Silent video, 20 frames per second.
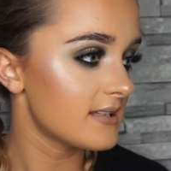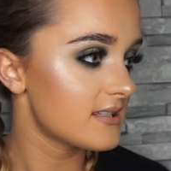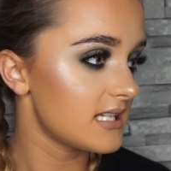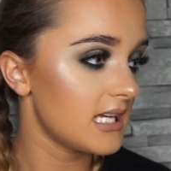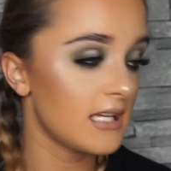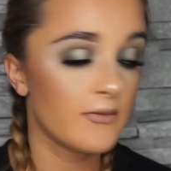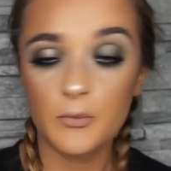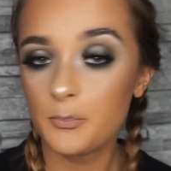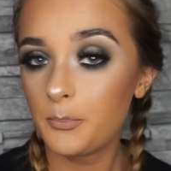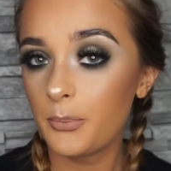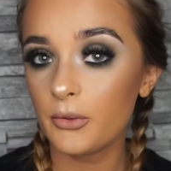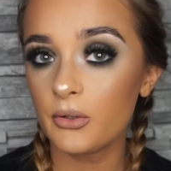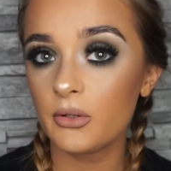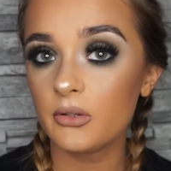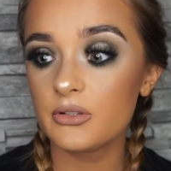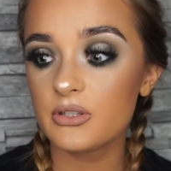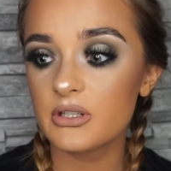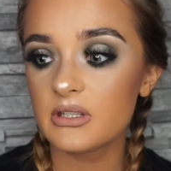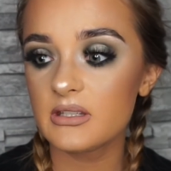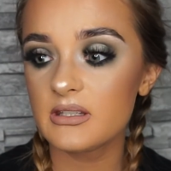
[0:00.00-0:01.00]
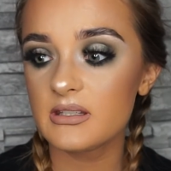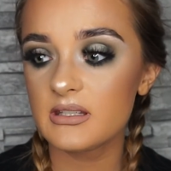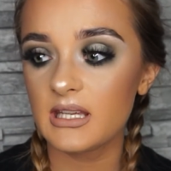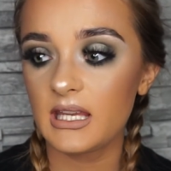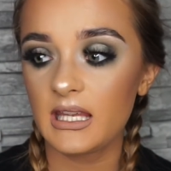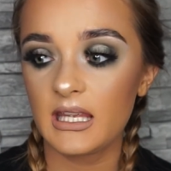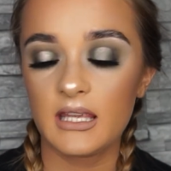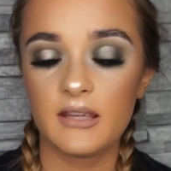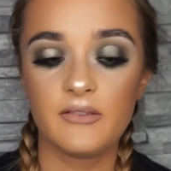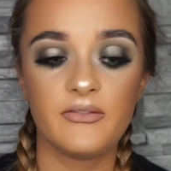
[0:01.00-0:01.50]
See if it bulges,
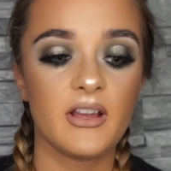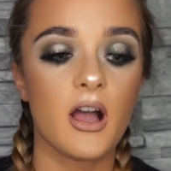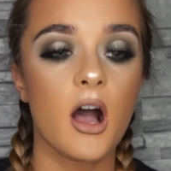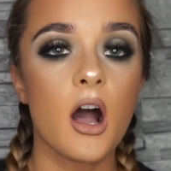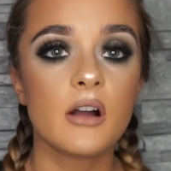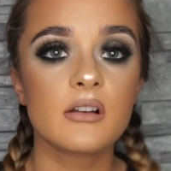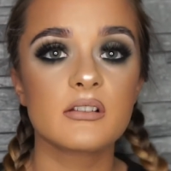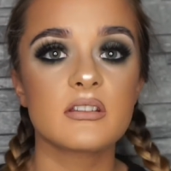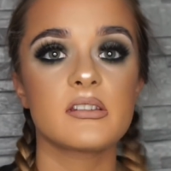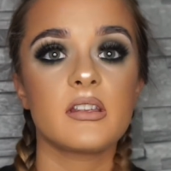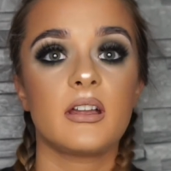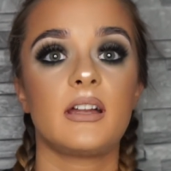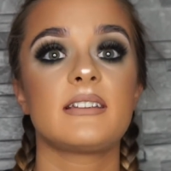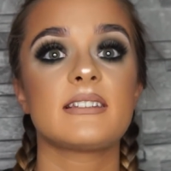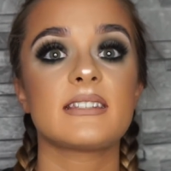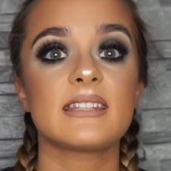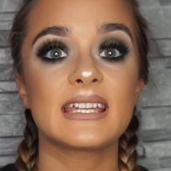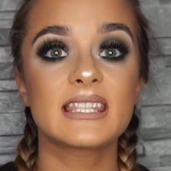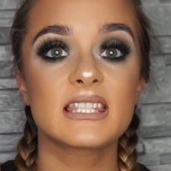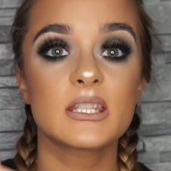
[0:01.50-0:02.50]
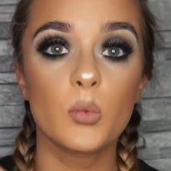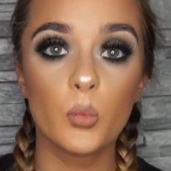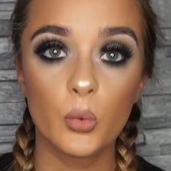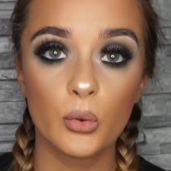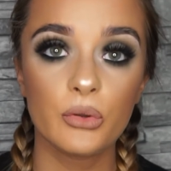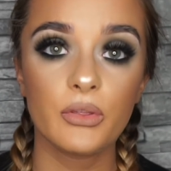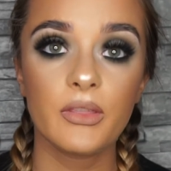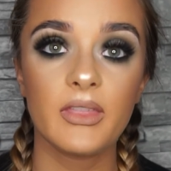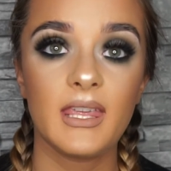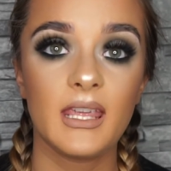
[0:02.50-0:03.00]
see if it oxidizes. That's the
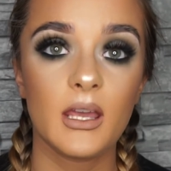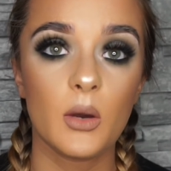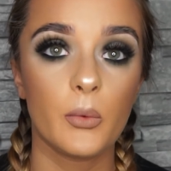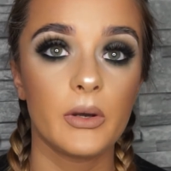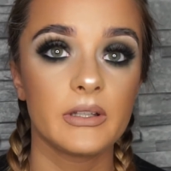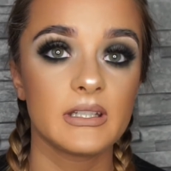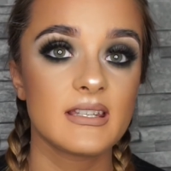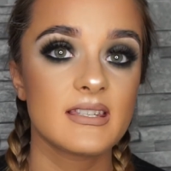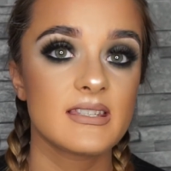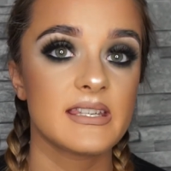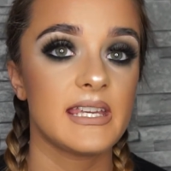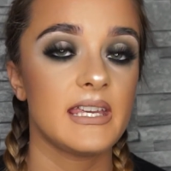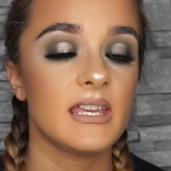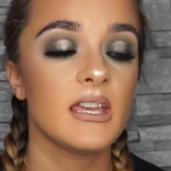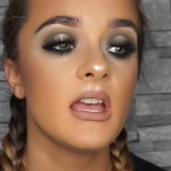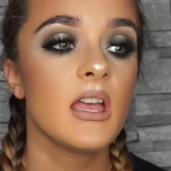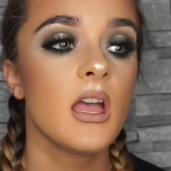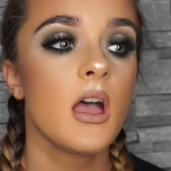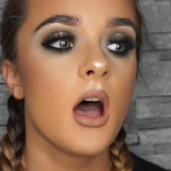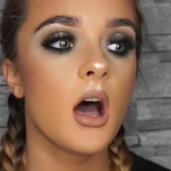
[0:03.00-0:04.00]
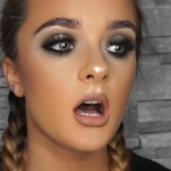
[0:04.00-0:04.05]
one thing I wanna see.